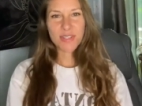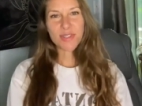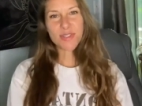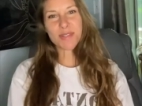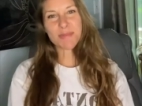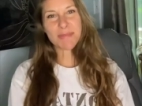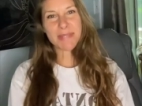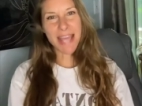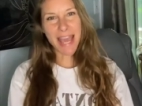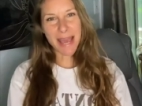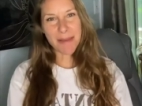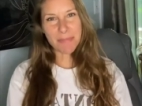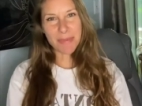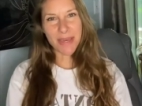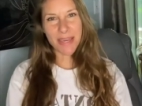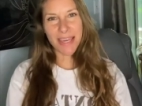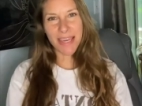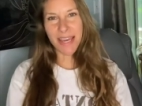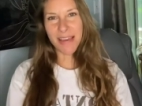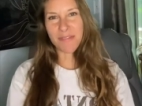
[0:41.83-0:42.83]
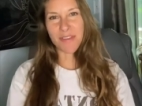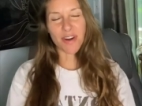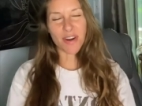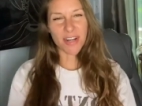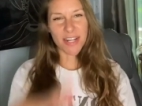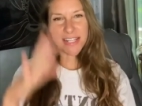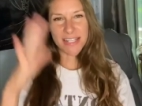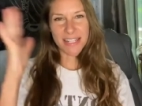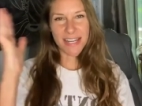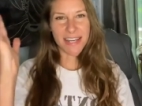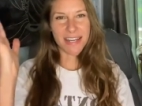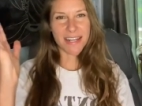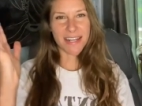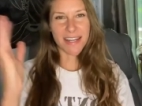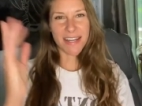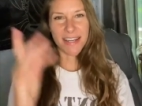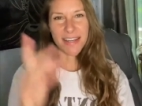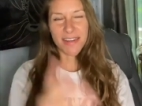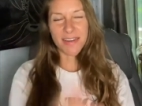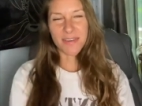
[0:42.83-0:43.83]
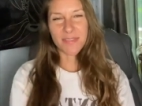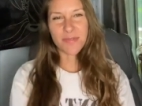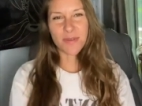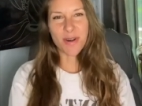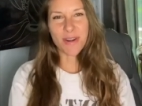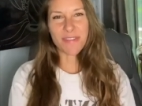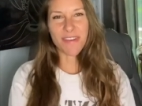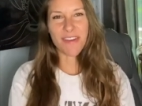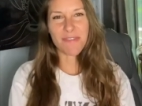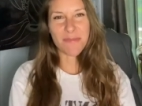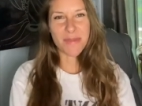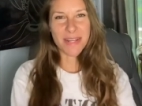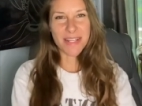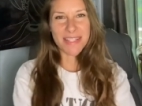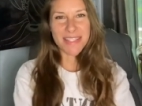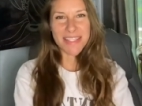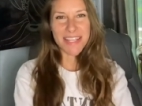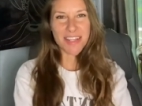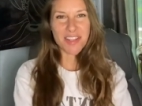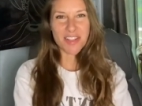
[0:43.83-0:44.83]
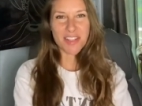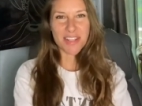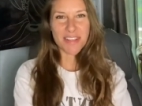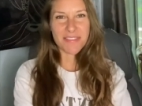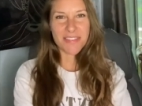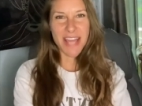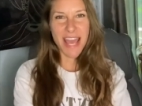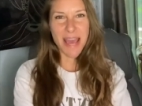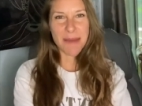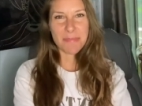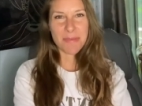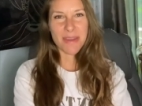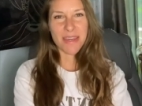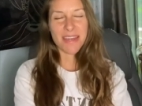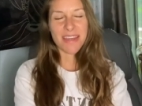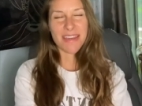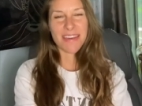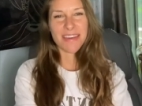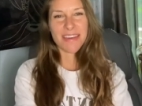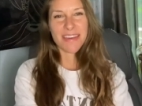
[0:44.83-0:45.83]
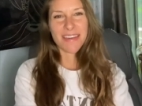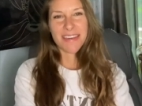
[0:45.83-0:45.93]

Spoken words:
do some tapping. I've already done a 45-minute session of tapping